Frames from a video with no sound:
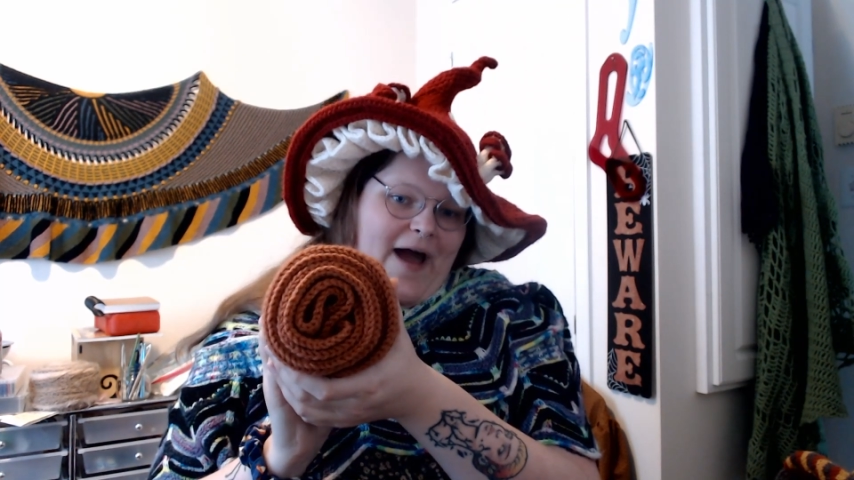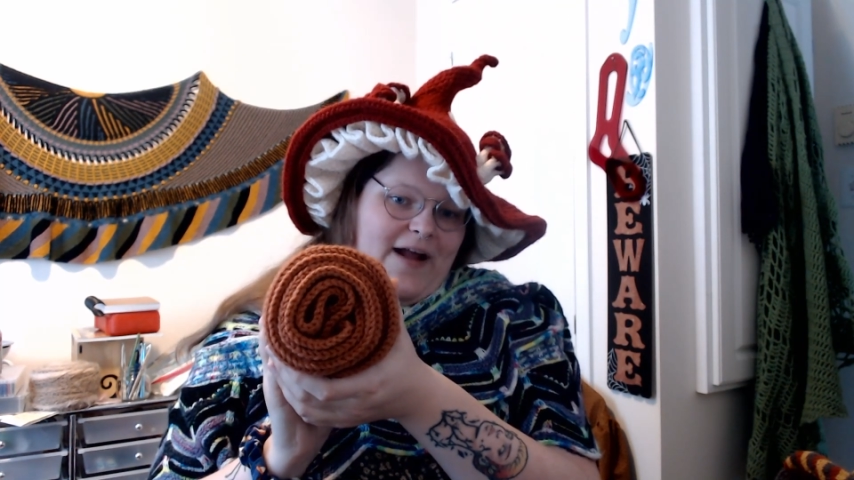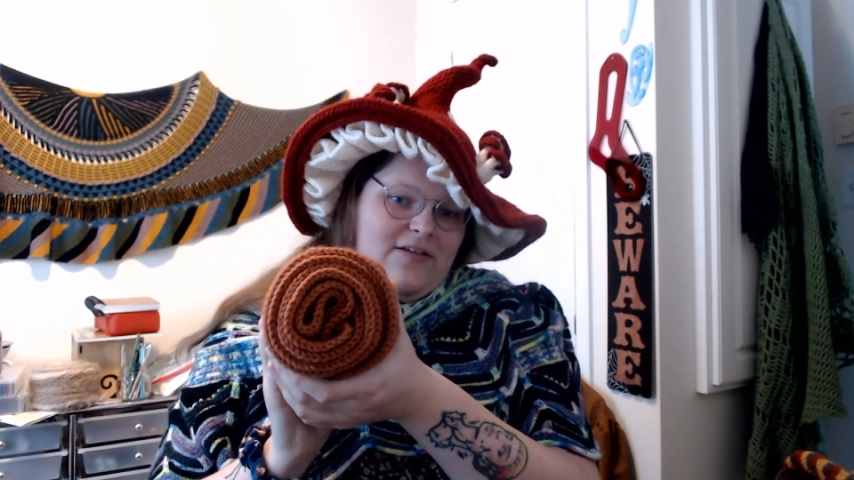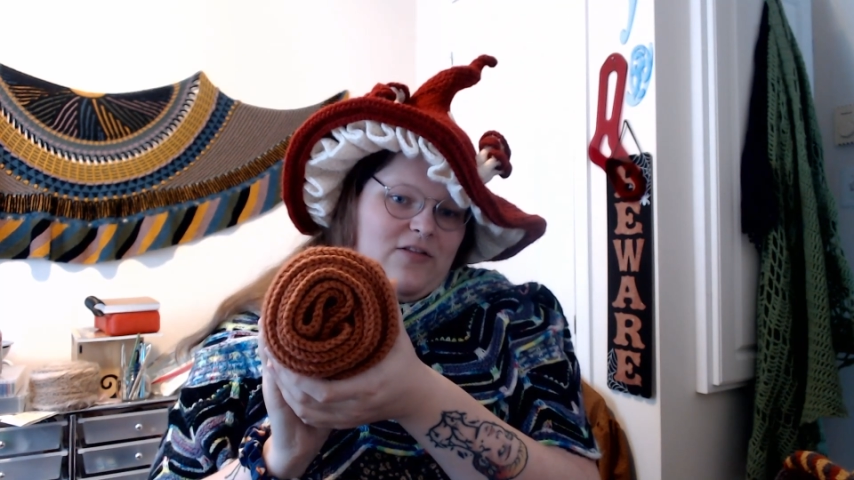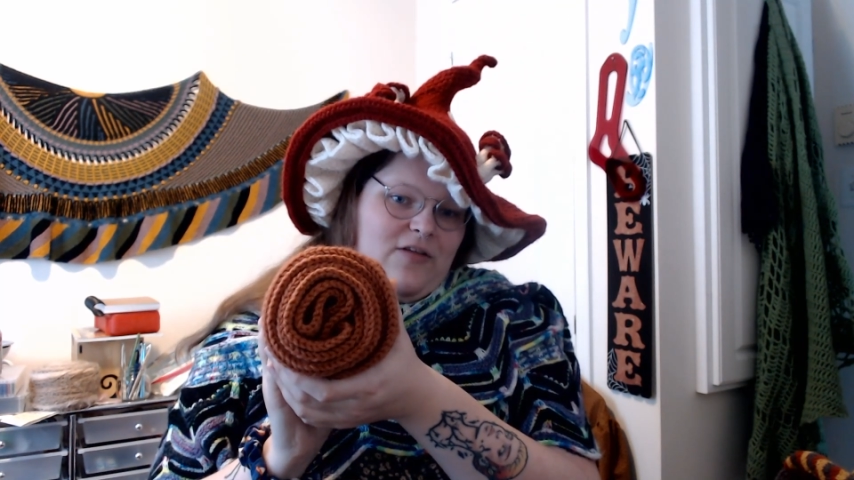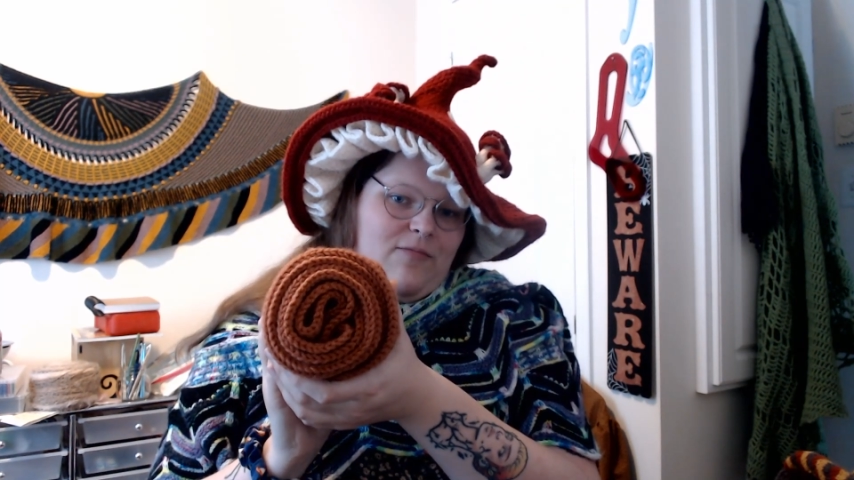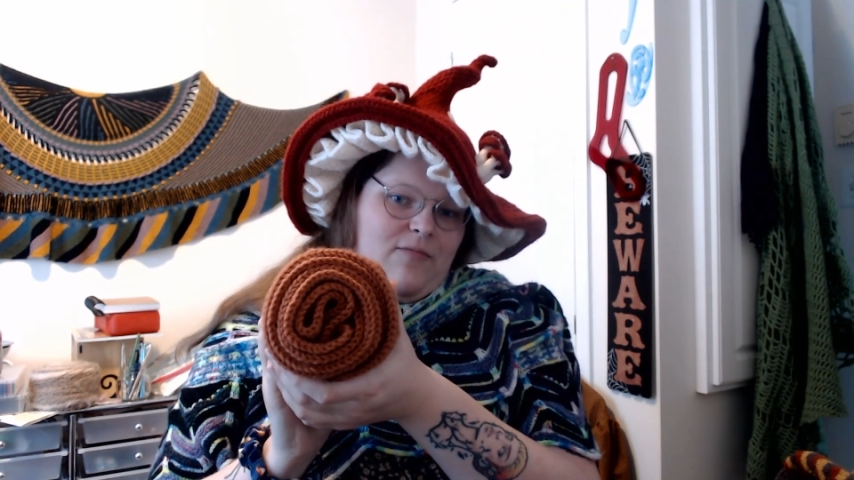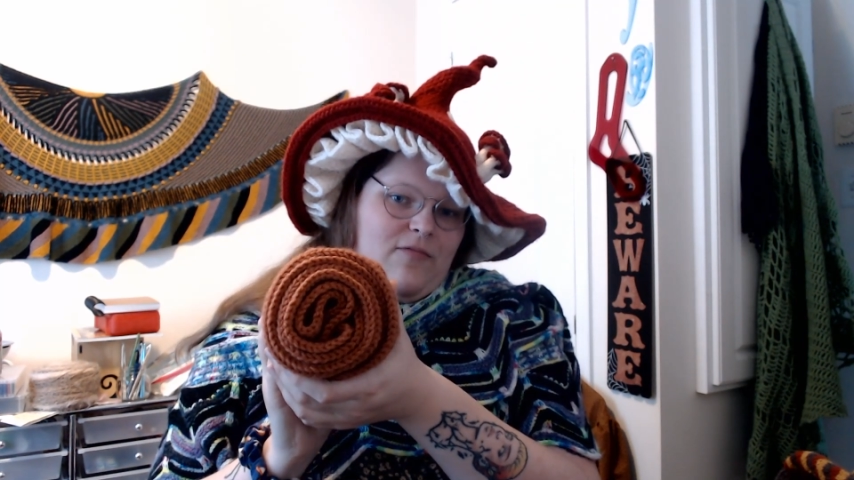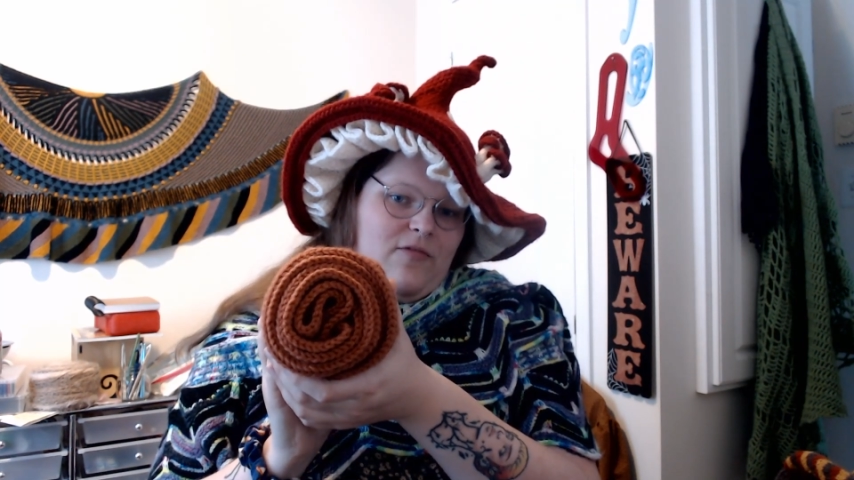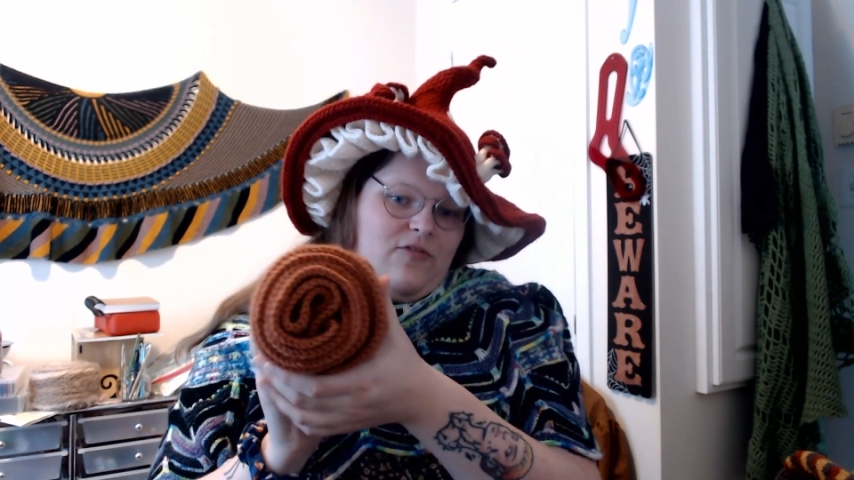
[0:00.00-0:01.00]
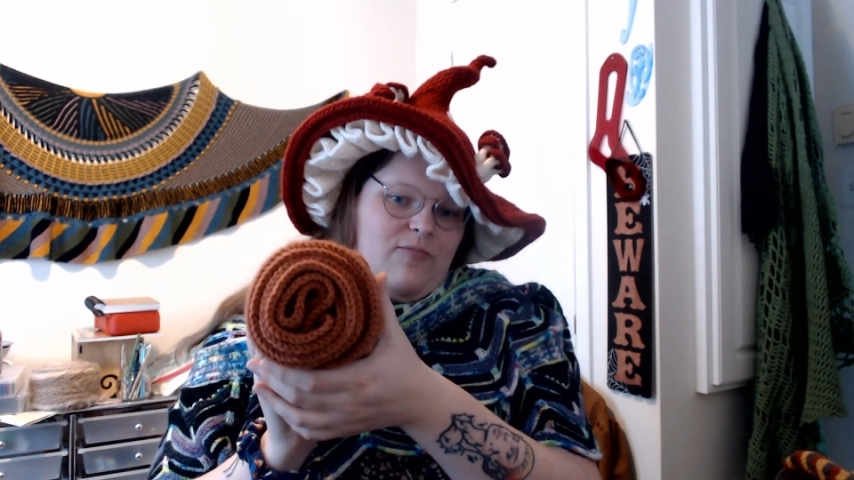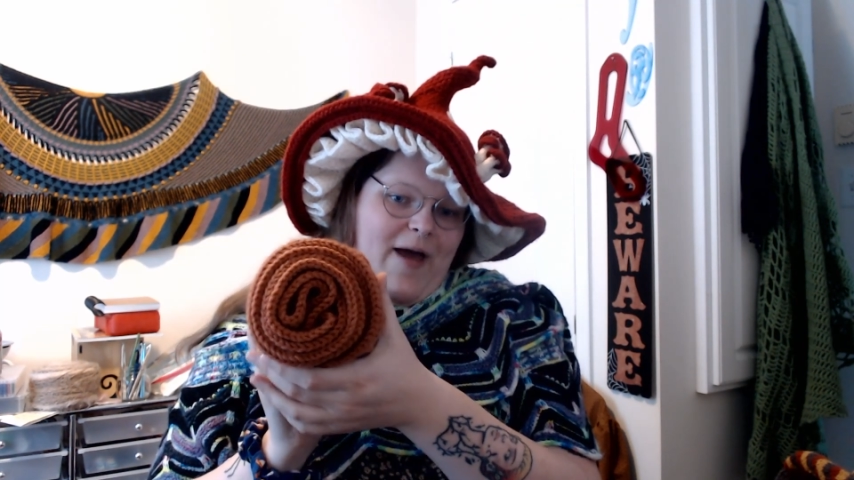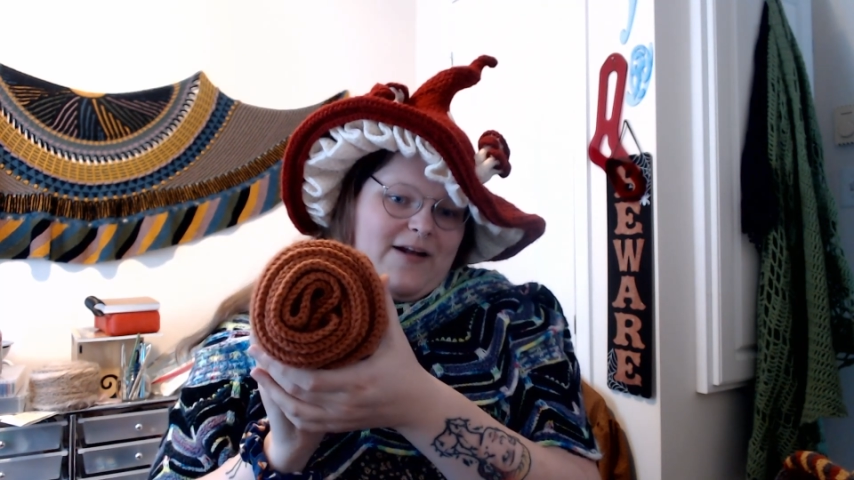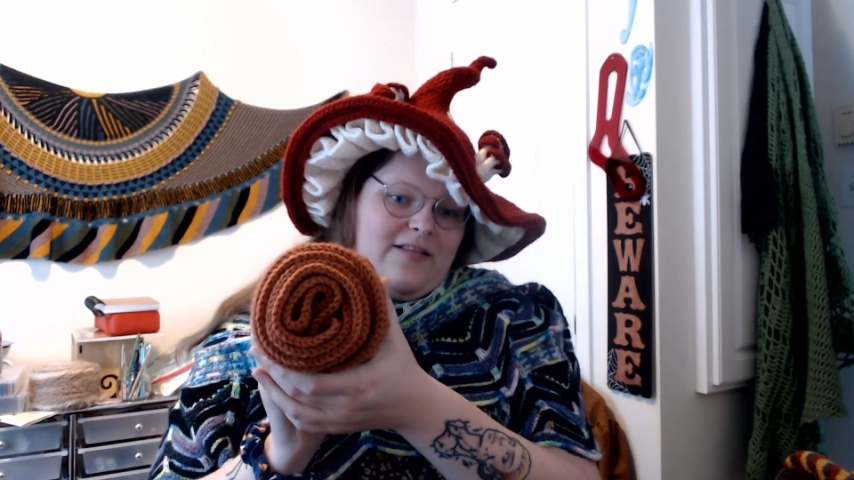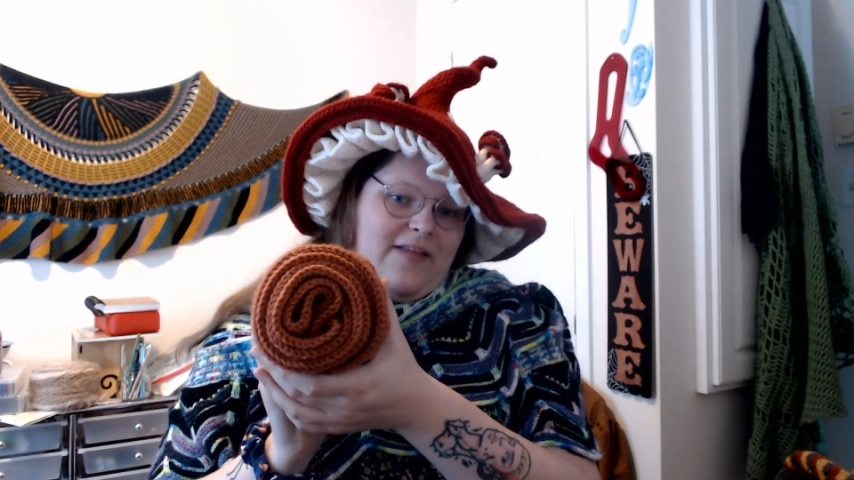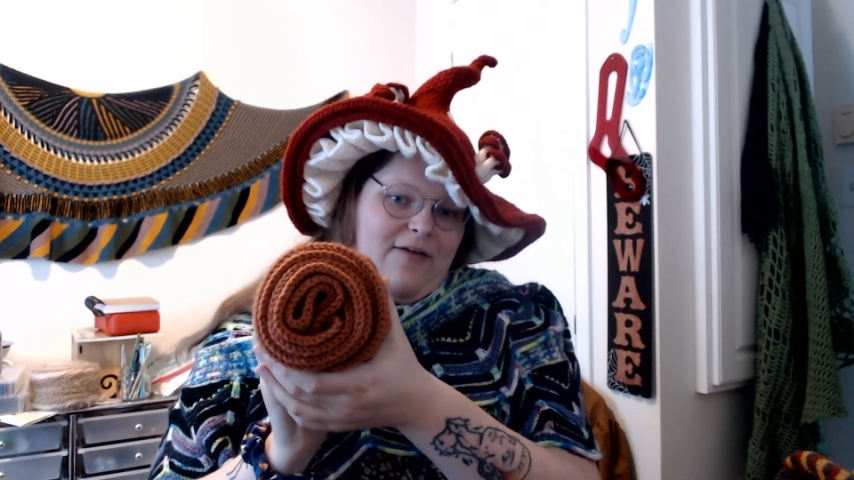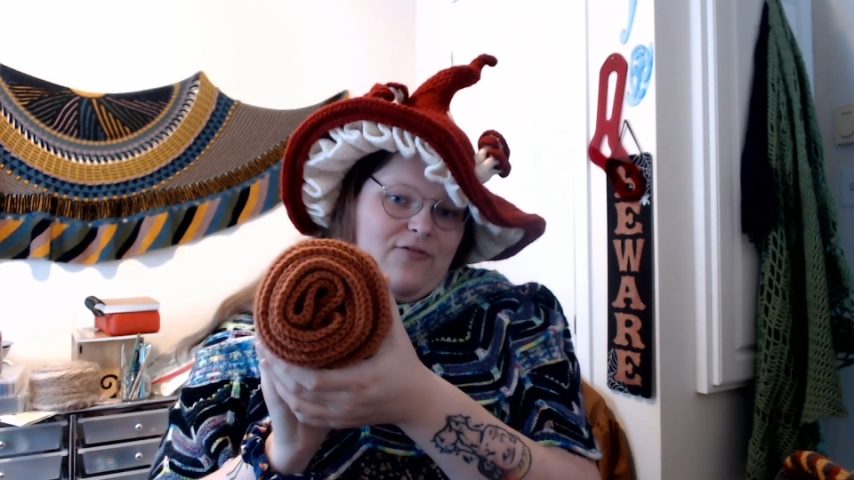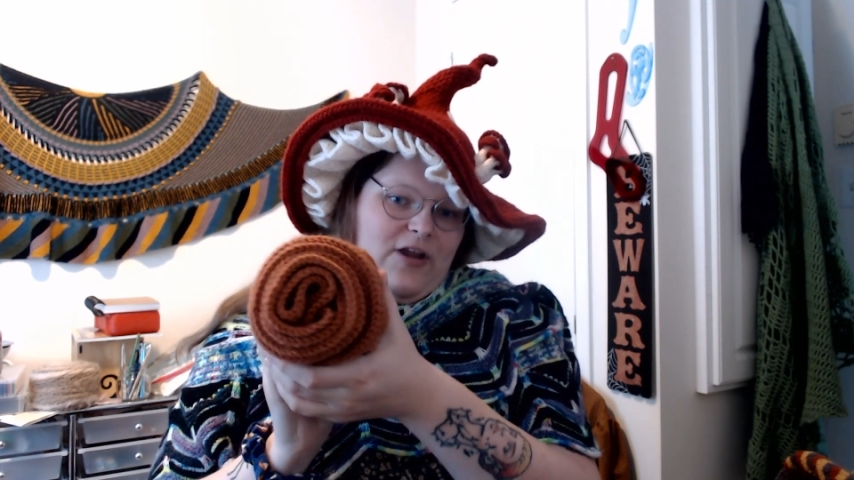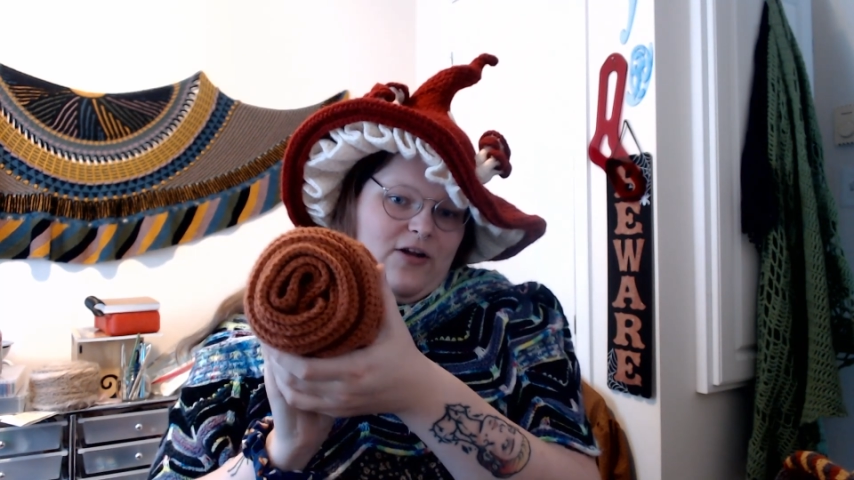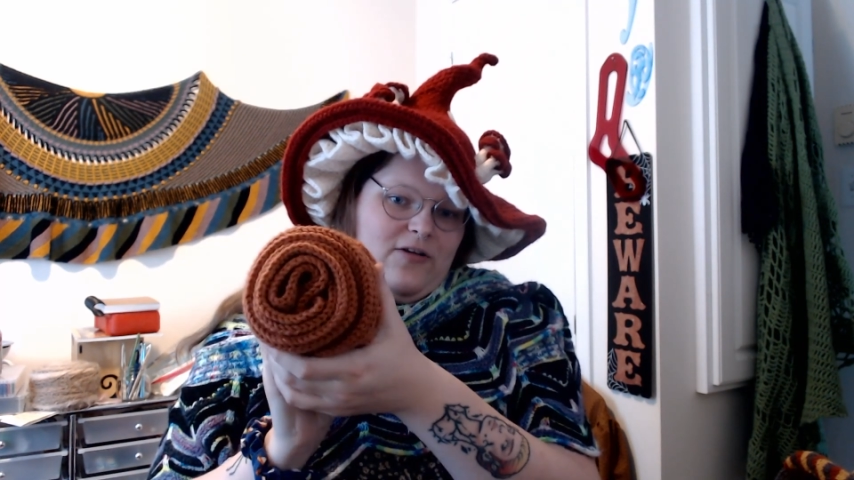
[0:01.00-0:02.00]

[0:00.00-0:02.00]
the left needle